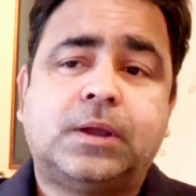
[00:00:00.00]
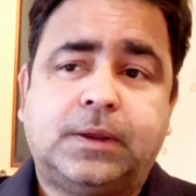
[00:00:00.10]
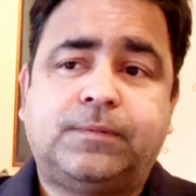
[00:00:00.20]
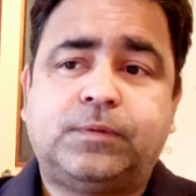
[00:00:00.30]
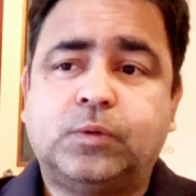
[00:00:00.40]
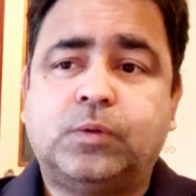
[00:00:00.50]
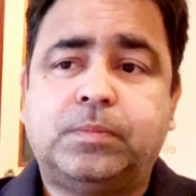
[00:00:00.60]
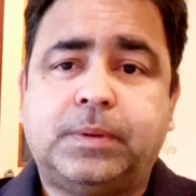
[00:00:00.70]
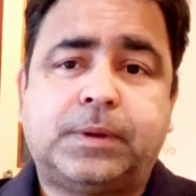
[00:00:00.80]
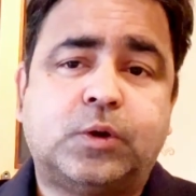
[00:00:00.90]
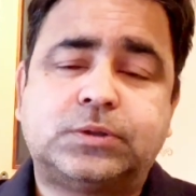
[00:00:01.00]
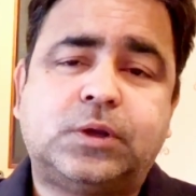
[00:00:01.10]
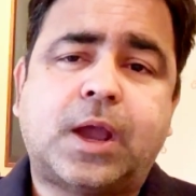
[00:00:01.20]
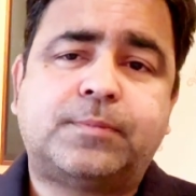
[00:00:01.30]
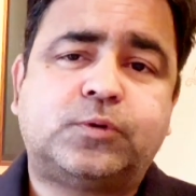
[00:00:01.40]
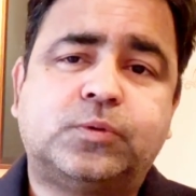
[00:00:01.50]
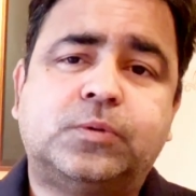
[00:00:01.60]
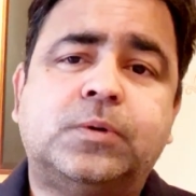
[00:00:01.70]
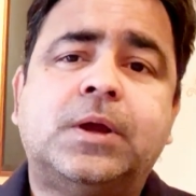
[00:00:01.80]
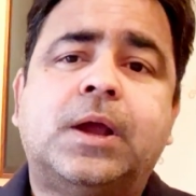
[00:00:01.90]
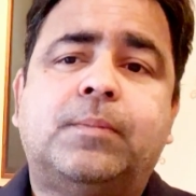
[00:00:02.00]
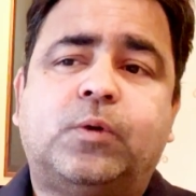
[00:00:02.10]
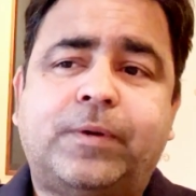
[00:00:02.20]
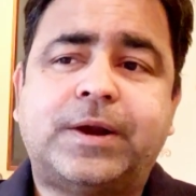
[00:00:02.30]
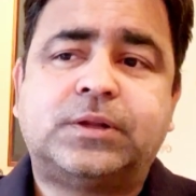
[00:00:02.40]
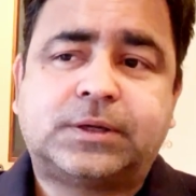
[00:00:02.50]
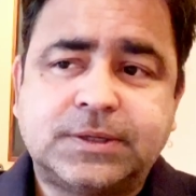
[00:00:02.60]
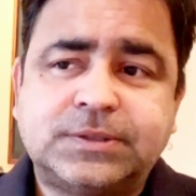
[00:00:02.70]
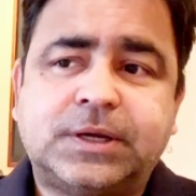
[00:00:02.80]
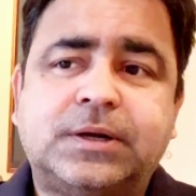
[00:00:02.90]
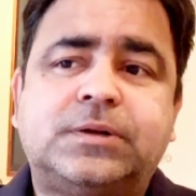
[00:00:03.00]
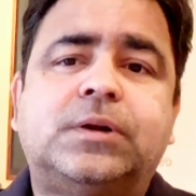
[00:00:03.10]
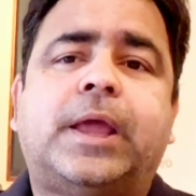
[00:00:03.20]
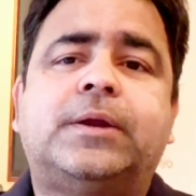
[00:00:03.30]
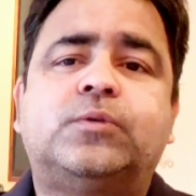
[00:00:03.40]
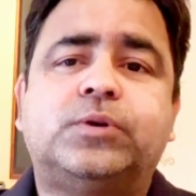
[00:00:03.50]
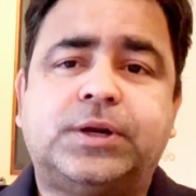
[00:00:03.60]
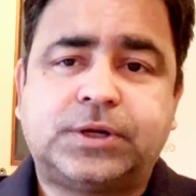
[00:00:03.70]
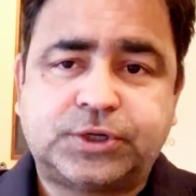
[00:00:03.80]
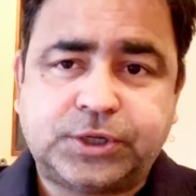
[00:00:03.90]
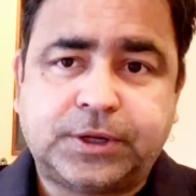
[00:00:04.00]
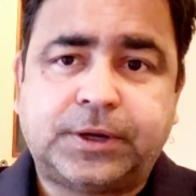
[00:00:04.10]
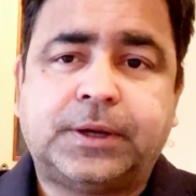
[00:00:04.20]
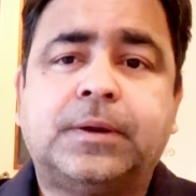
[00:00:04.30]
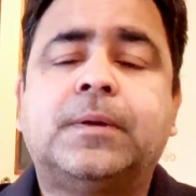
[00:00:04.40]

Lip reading: if you, because you have to provide the consent to data sharing